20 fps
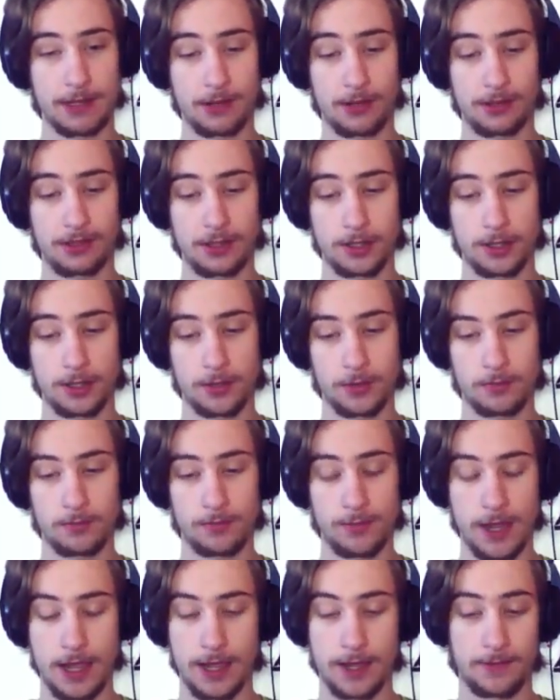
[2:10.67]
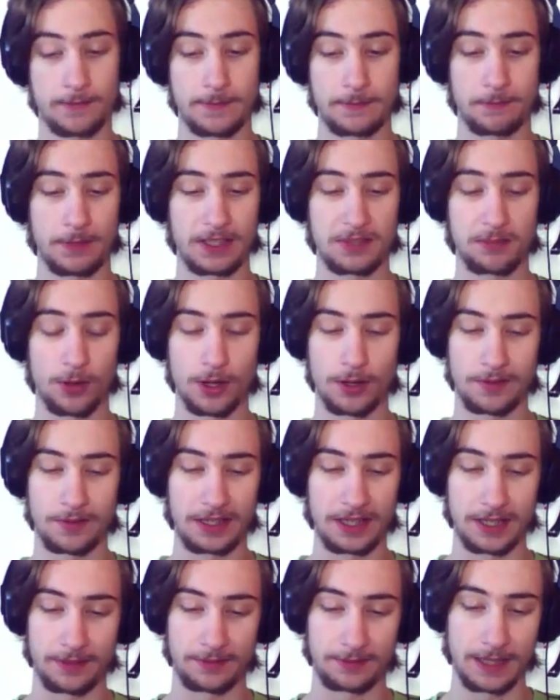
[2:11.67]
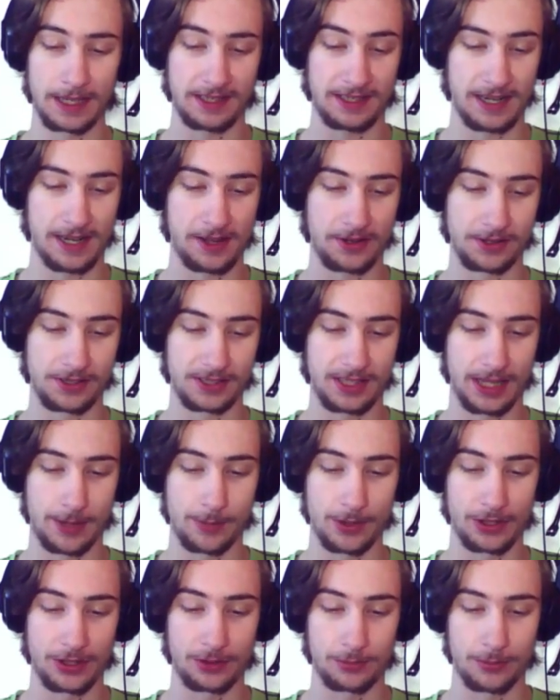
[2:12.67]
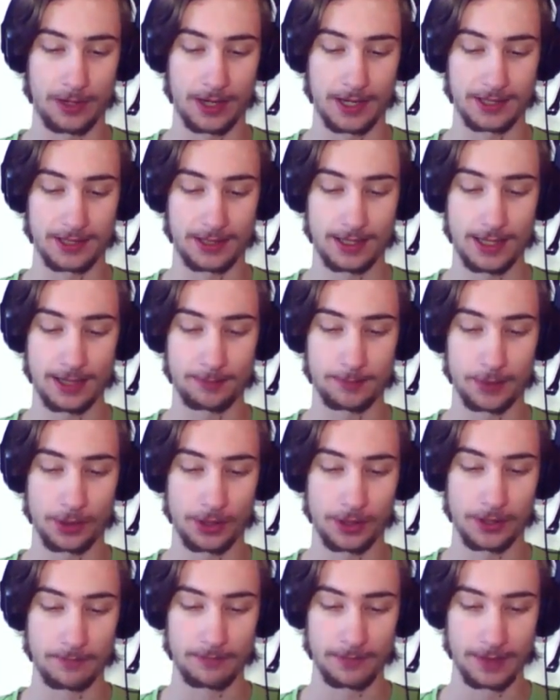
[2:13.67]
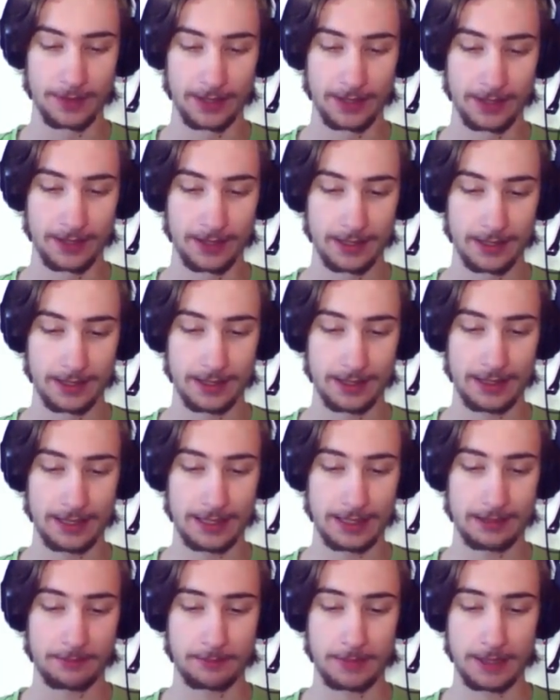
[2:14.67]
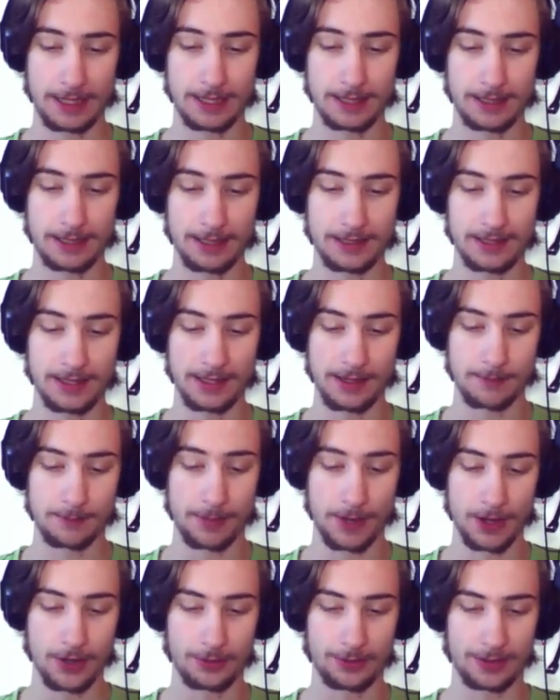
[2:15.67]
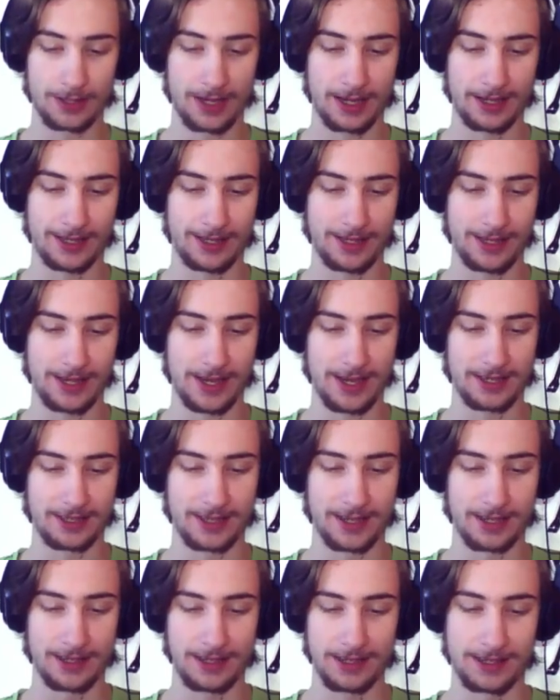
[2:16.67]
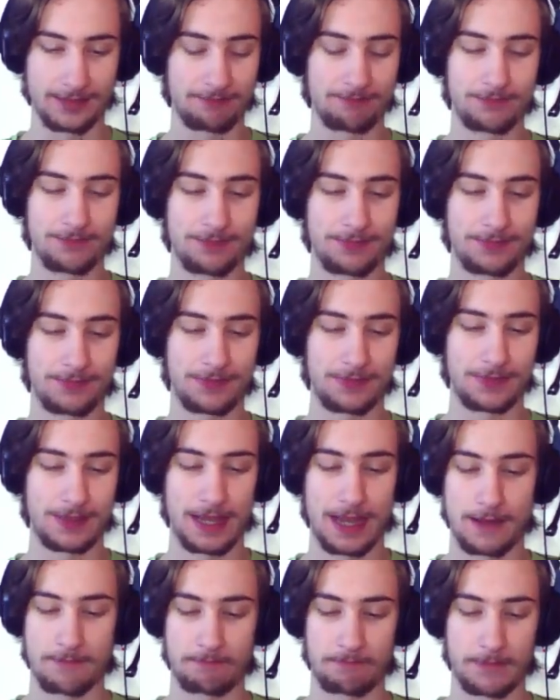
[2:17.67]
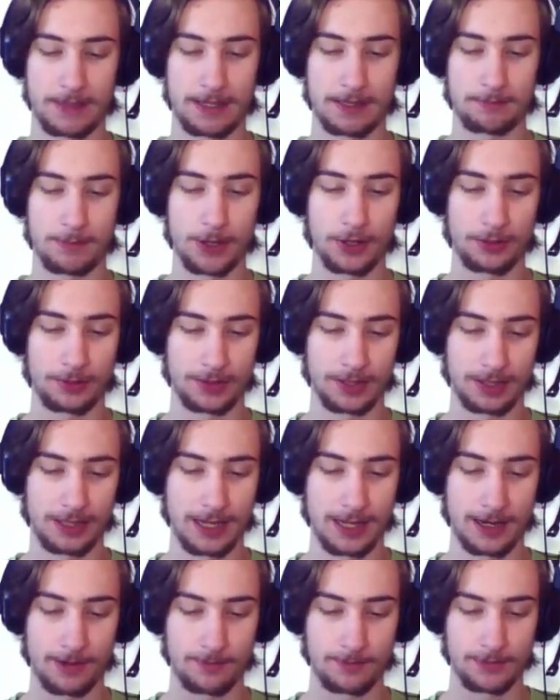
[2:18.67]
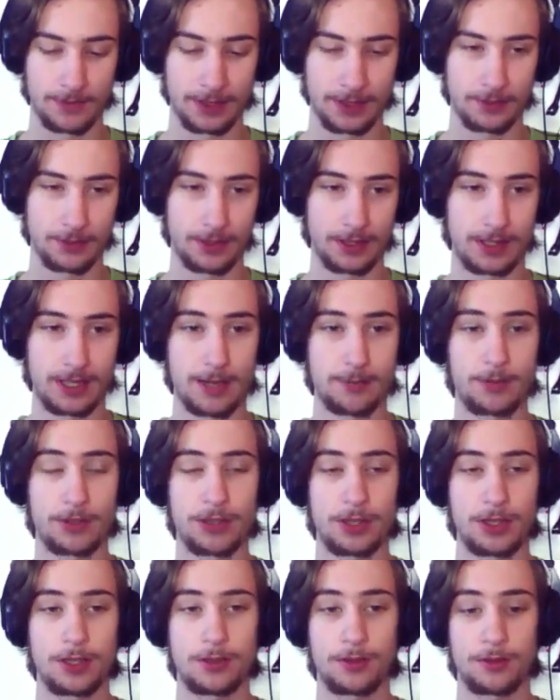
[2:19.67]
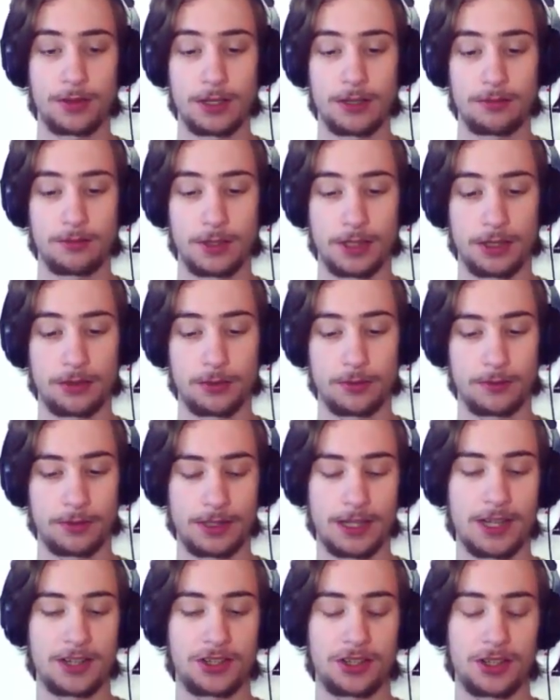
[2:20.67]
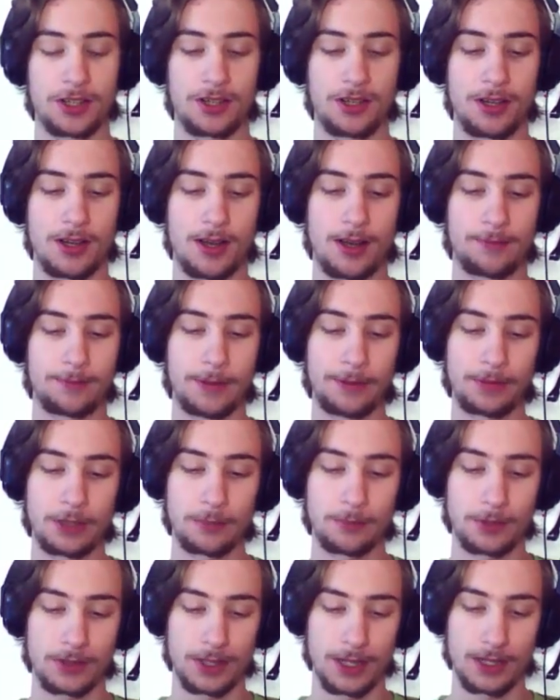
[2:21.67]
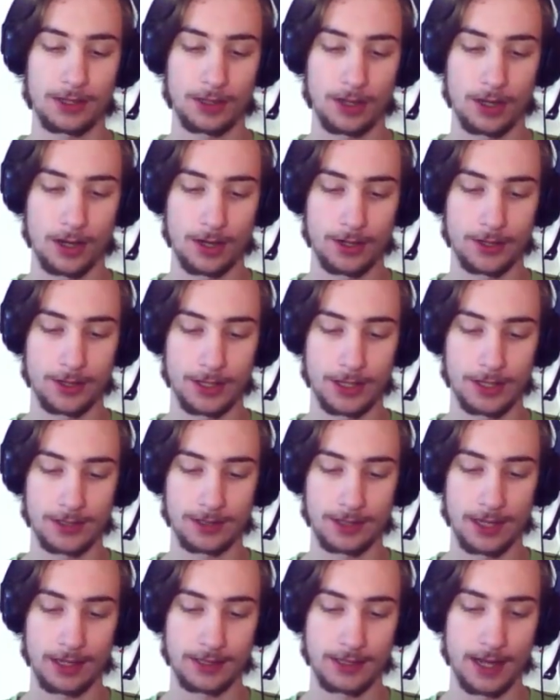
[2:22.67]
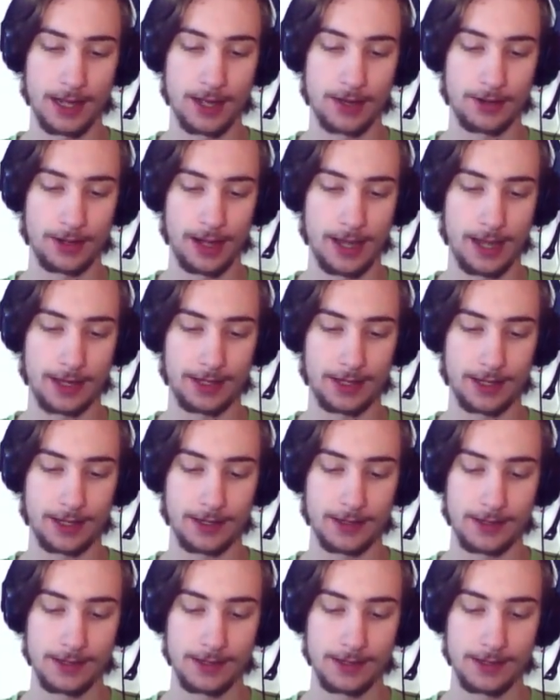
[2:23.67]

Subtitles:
also, nah, it's more of a nerf. Get Down's damage was a lot more, but at least he can poke with III. Yeah, he can poke with it now. With a damage reduction of 15% on his Get Down and a